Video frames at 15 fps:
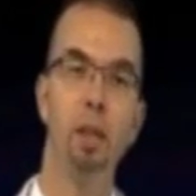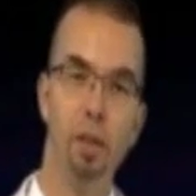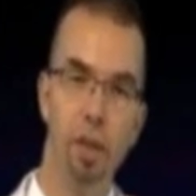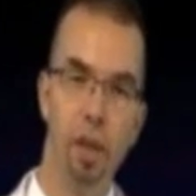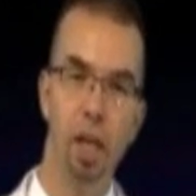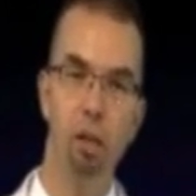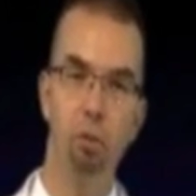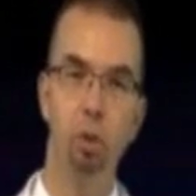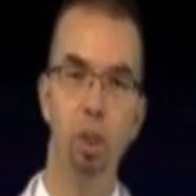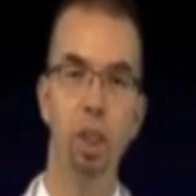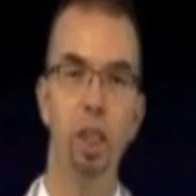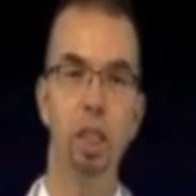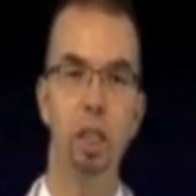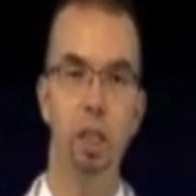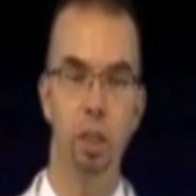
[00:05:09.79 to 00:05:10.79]
Then
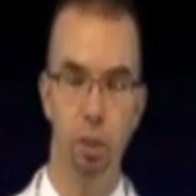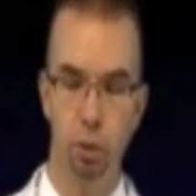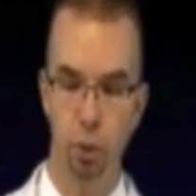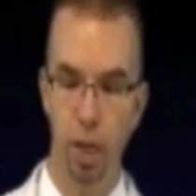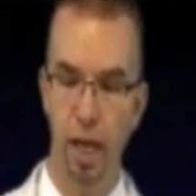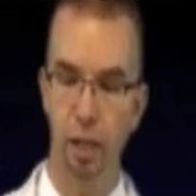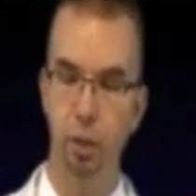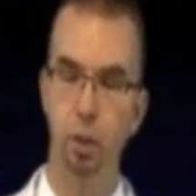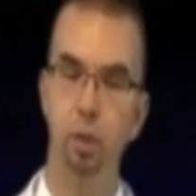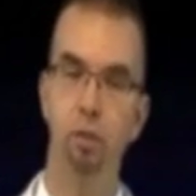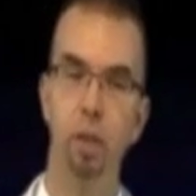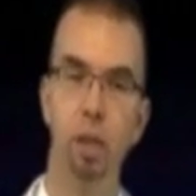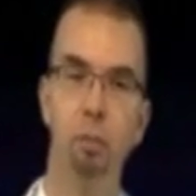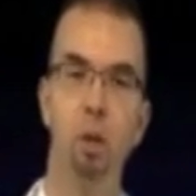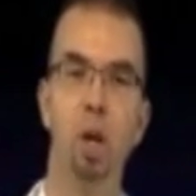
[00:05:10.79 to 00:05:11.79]
release the contraction of
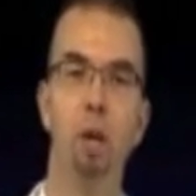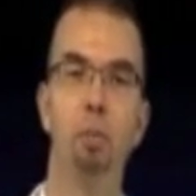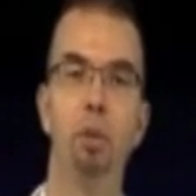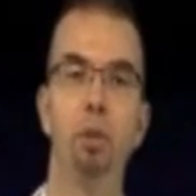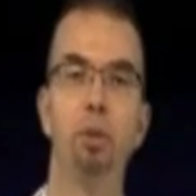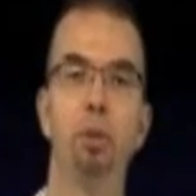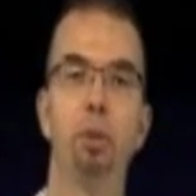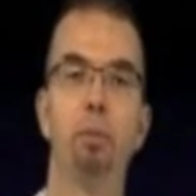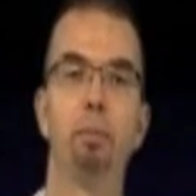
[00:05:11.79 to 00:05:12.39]
the abdominals.